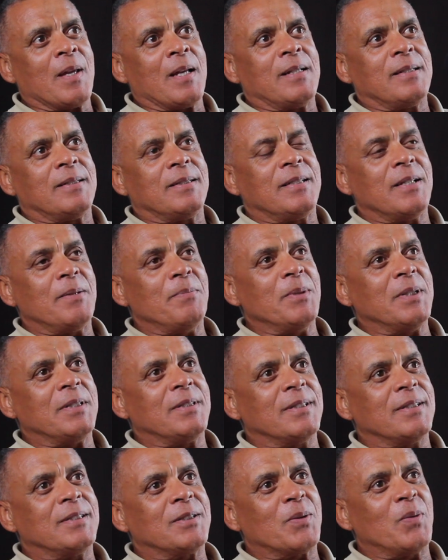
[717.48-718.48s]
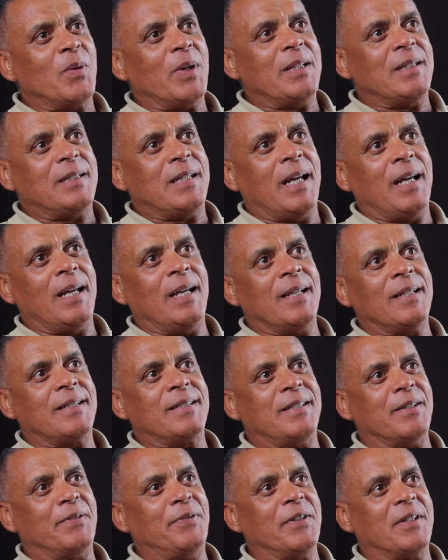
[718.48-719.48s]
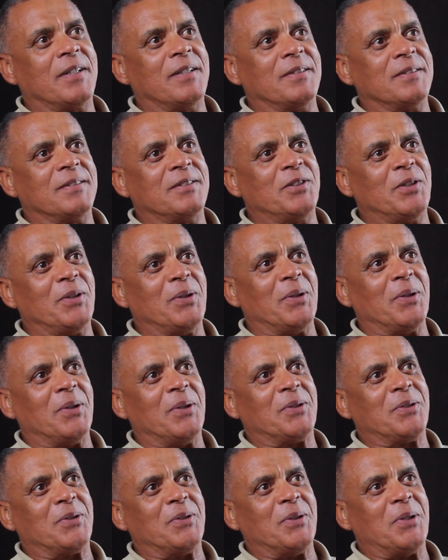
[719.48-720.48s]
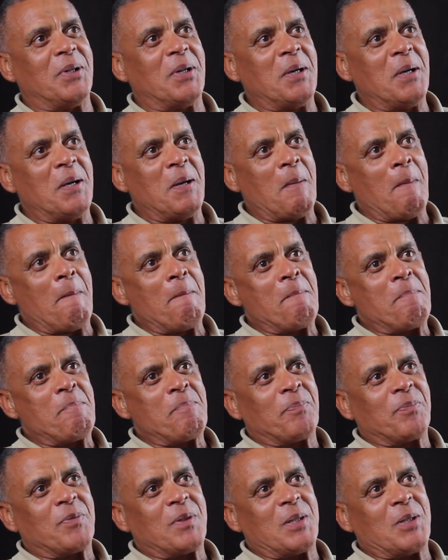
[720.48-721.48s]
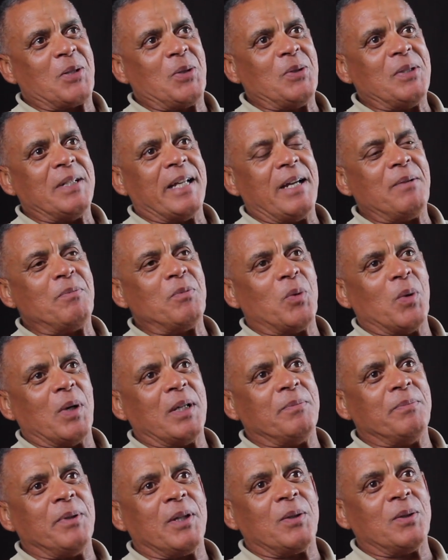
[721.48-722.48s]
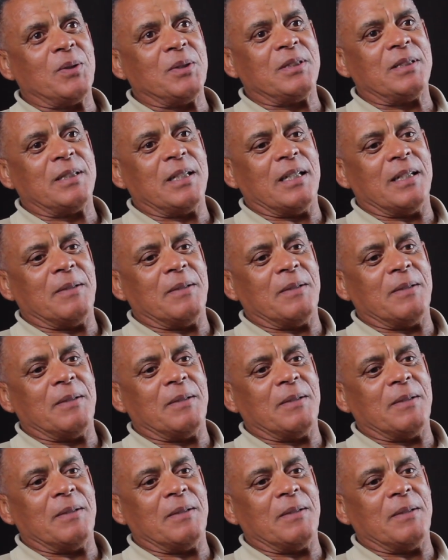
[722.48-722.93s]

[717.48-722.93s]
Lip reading: Some it's quite difficult to name one because